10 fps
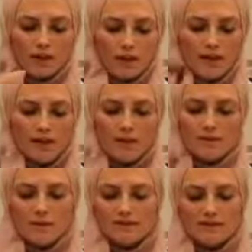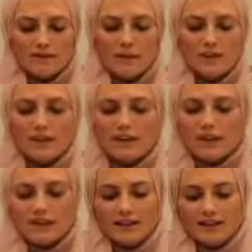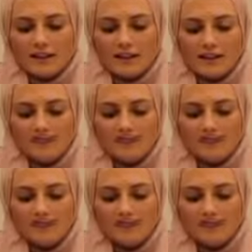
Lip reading: then led me to start looking